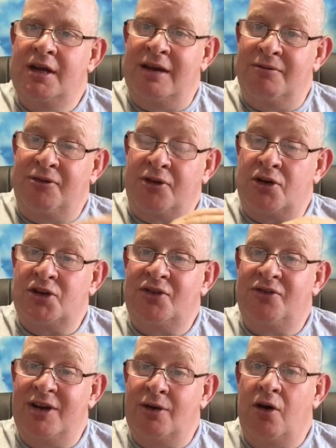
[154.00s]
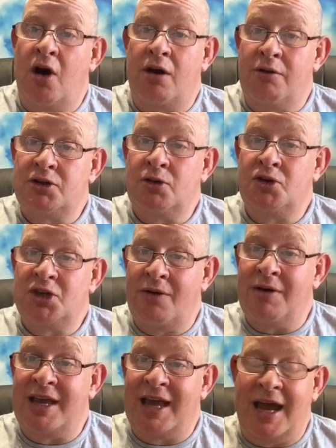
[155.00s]
in first fill Oloroso
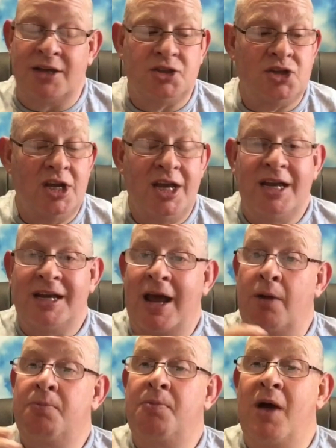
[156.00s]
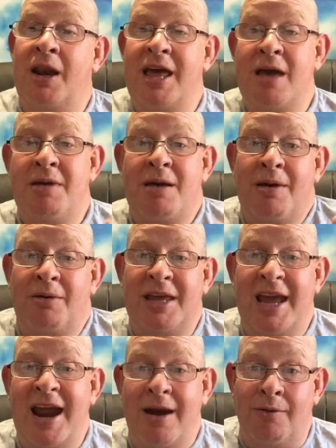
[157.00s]
sherry casks. Now, a little bit about
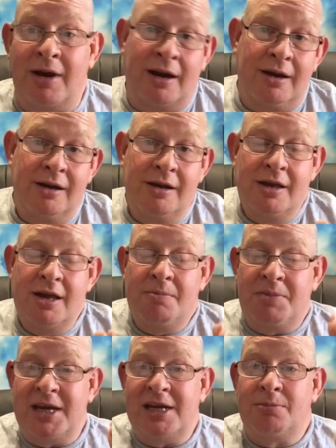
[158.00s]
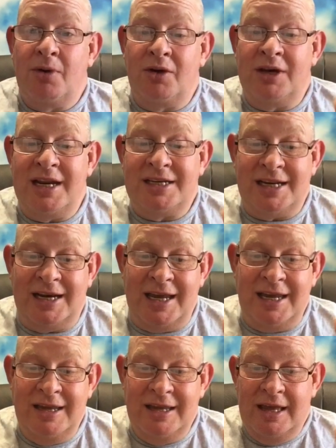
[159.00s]
the area. Piedmont in
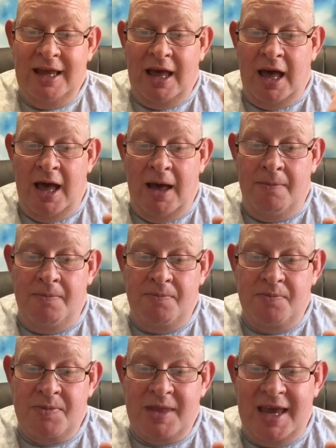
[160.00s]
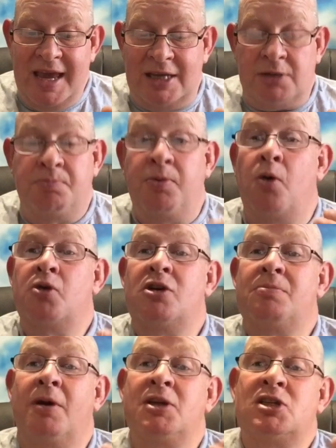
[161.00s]
Italy, it's
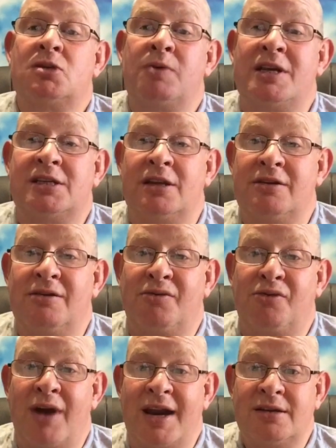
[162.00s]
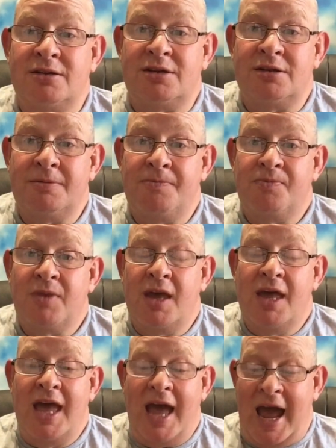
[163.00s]
bordered by Switzerland and France,
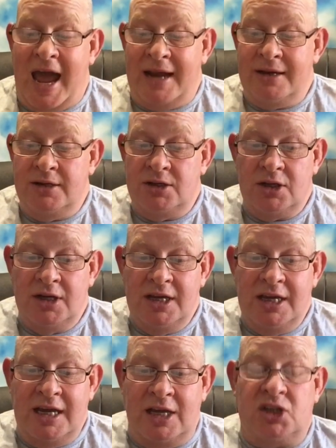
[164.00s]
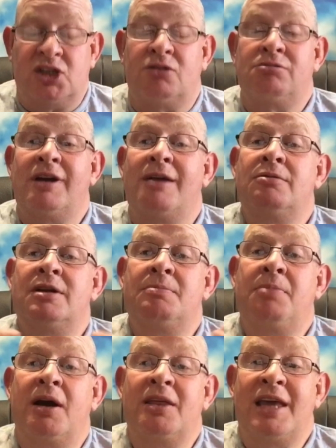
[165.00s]
and it's
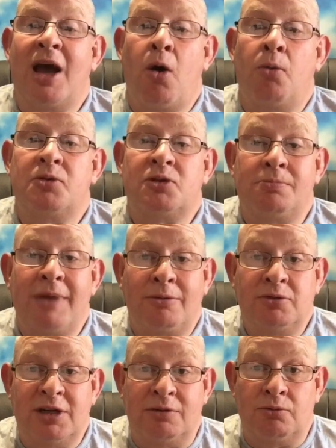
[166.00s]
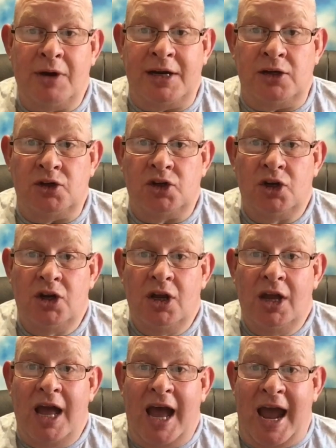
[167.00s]
surrounded by the Alps mountain range,
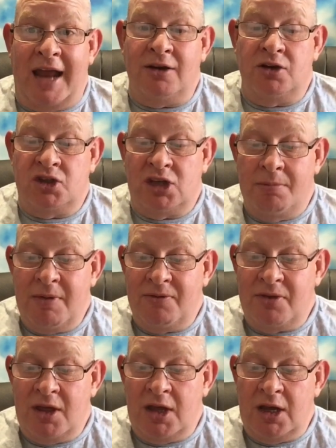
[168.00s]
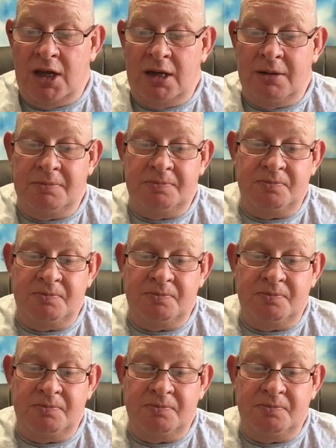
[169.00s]
and some of the